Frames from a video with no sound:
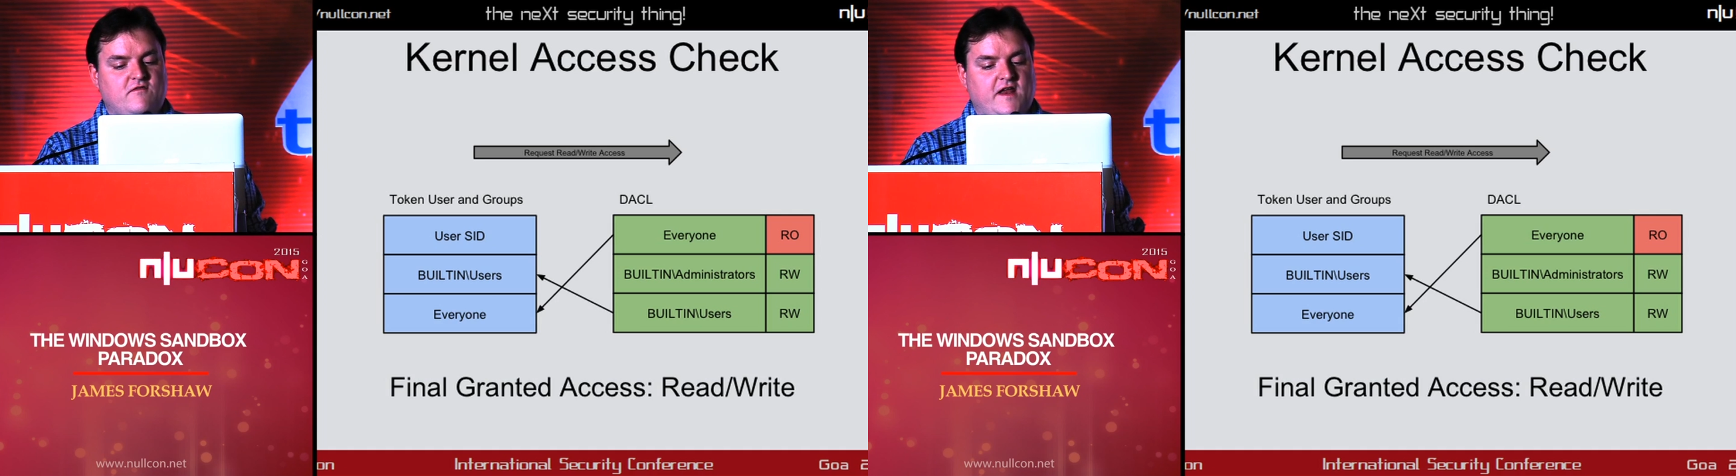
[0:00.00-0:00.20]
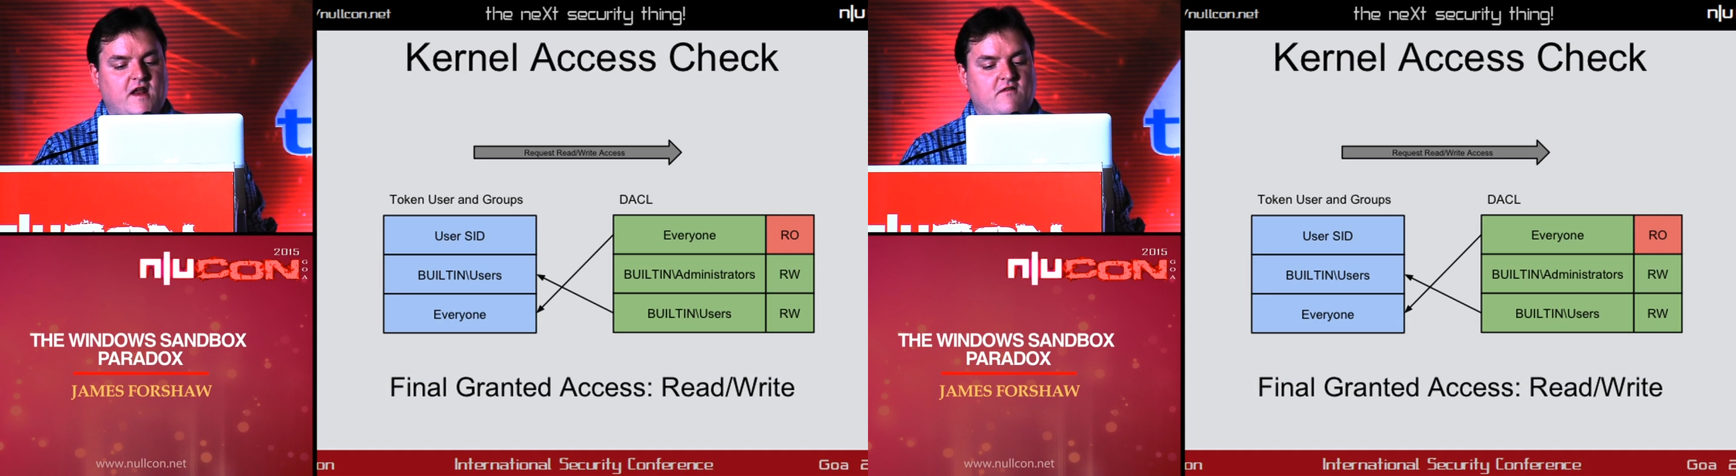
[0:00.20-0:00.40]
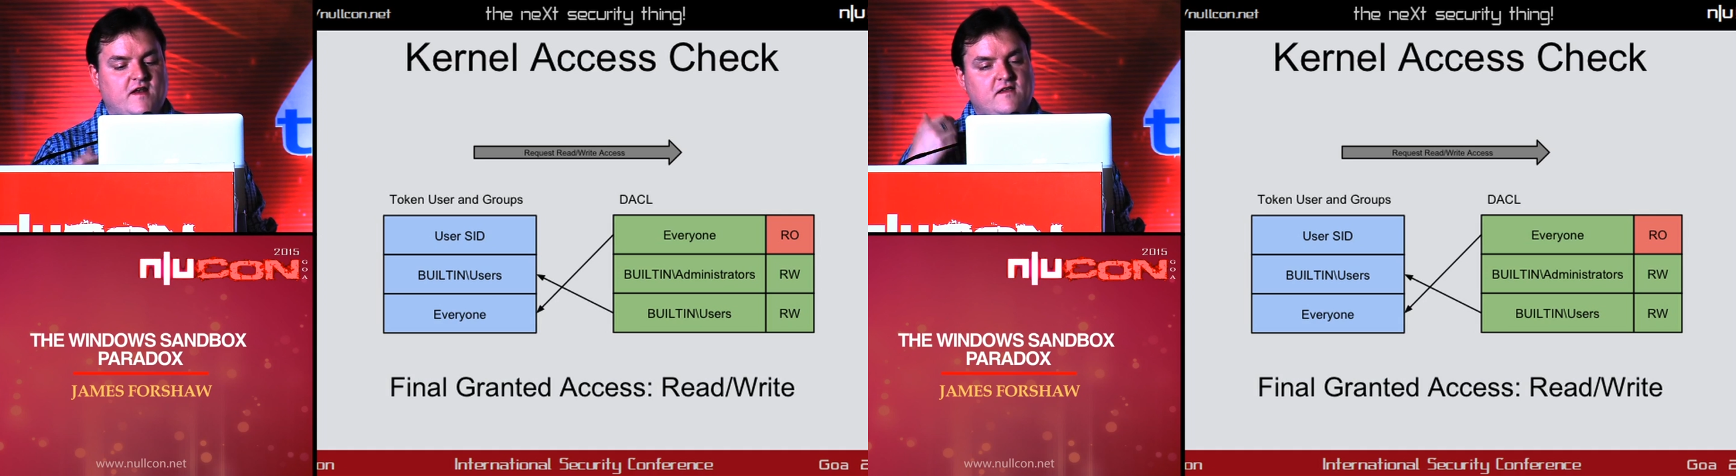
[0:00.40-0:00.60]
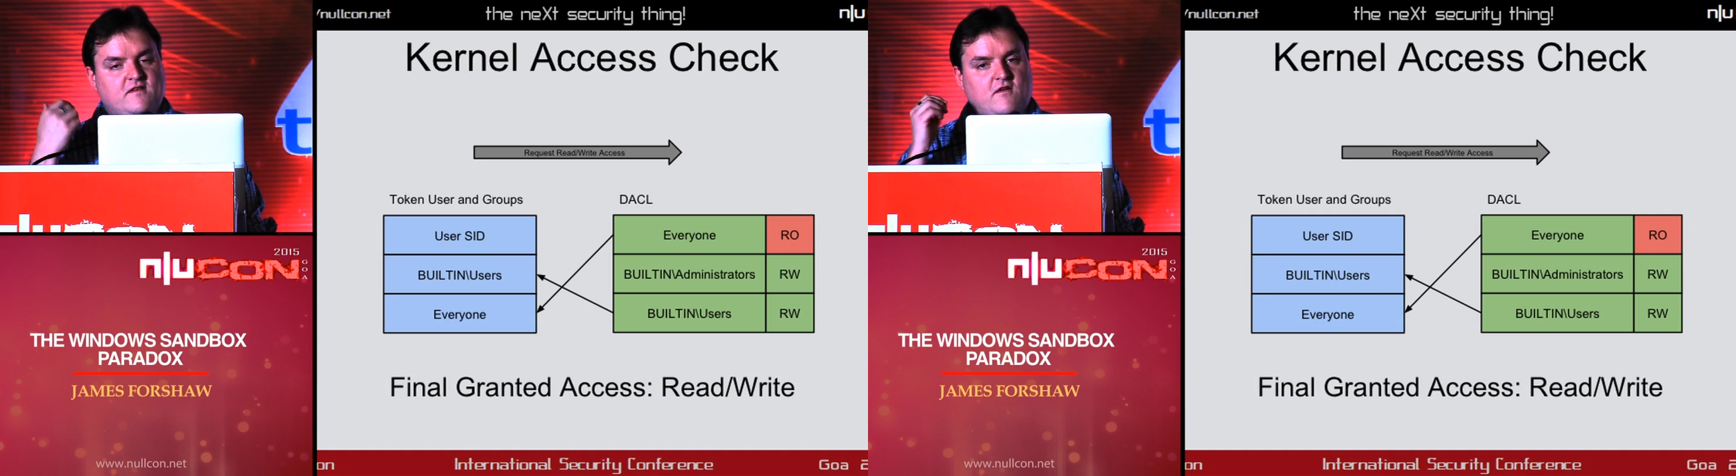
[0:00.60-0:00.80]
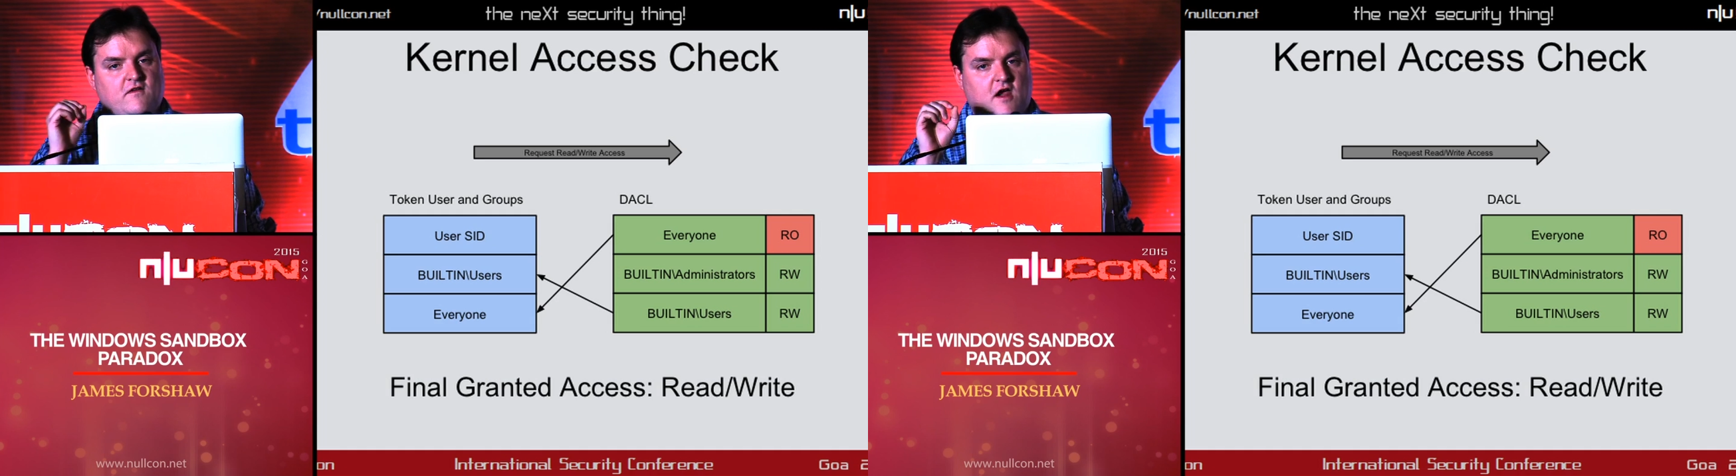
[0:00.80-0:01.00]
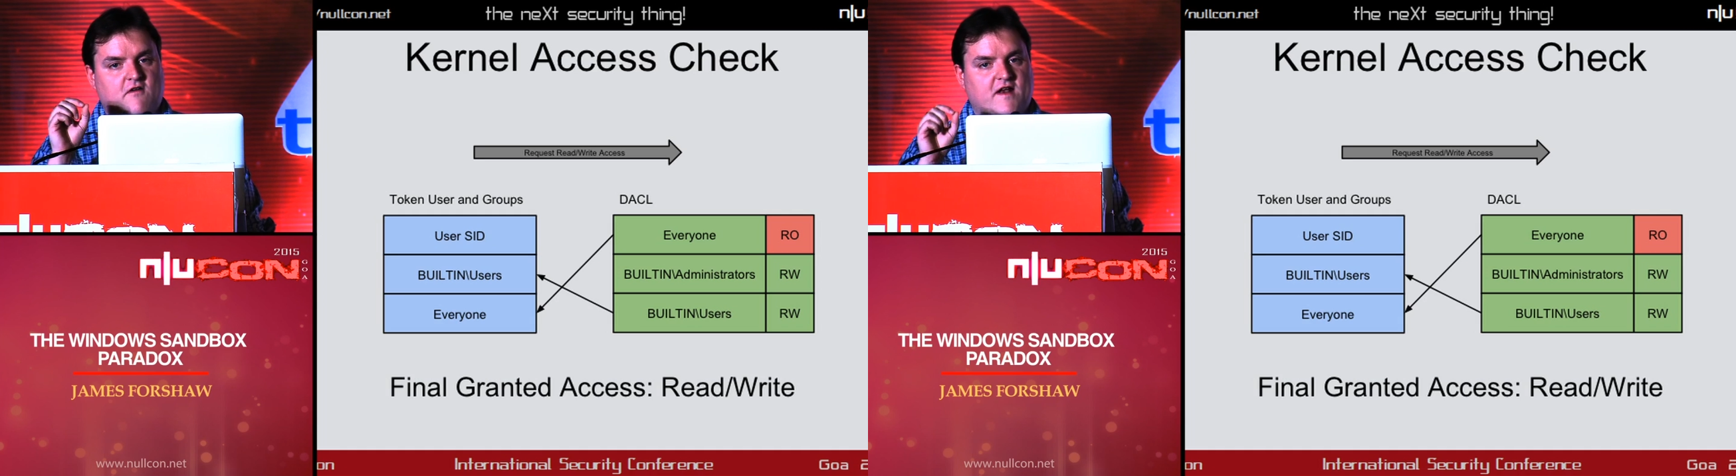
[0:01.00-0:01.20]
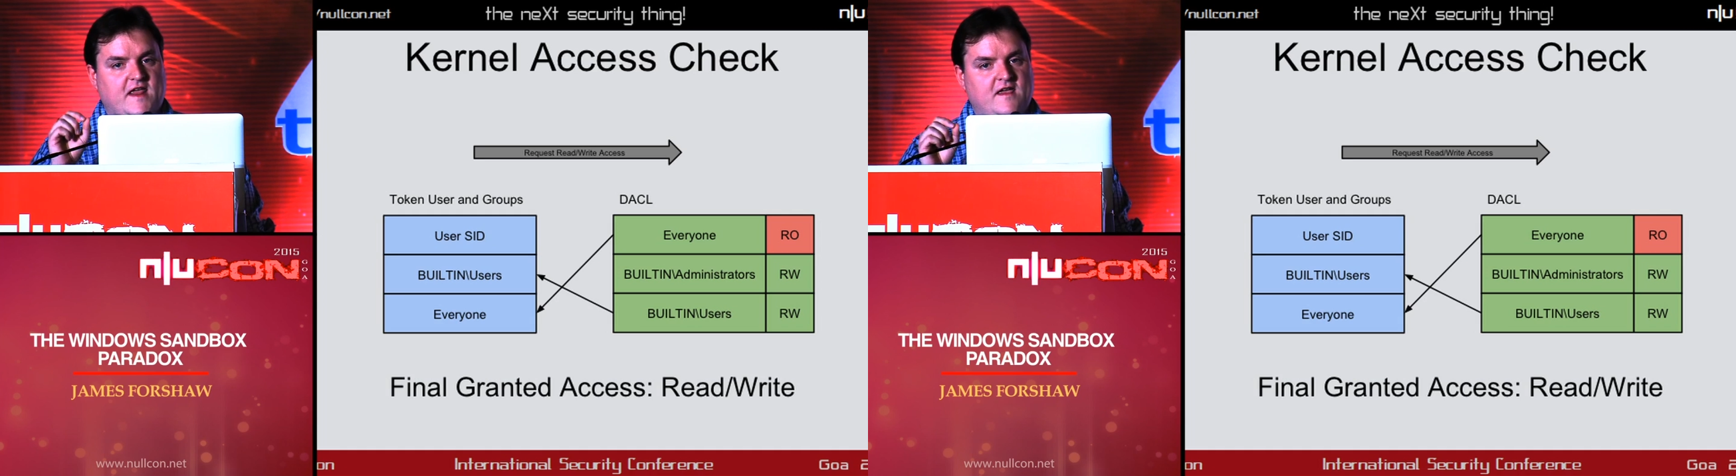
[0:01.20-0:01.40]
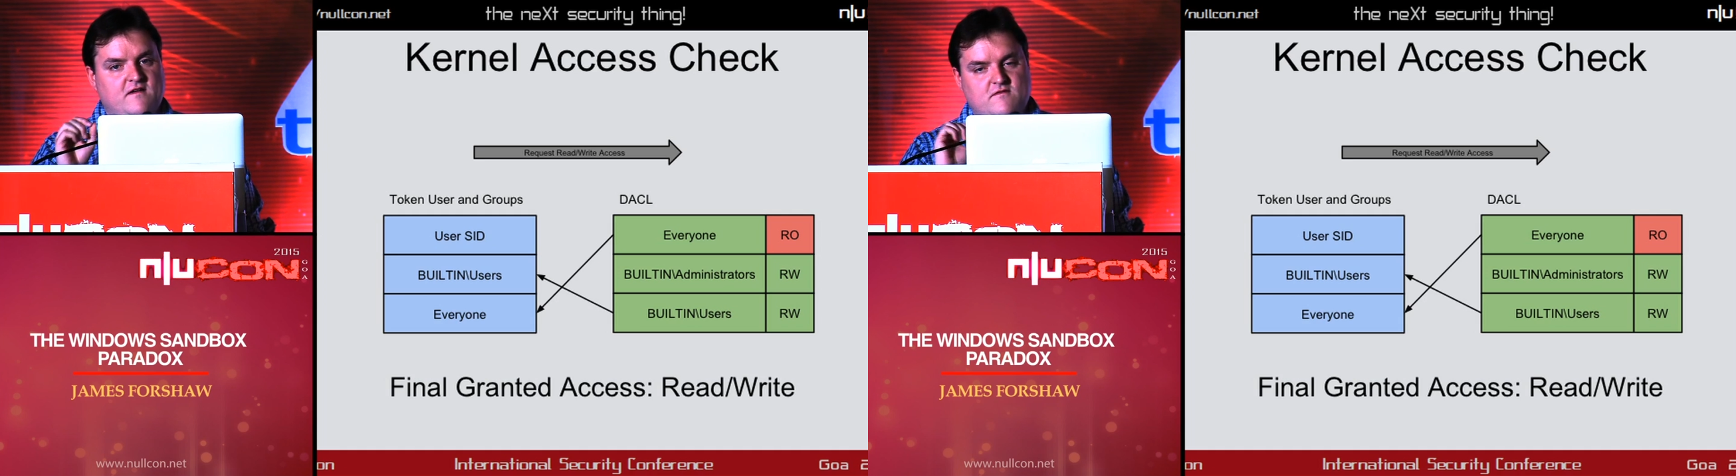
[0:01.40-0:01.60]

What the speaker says: read-only, so currently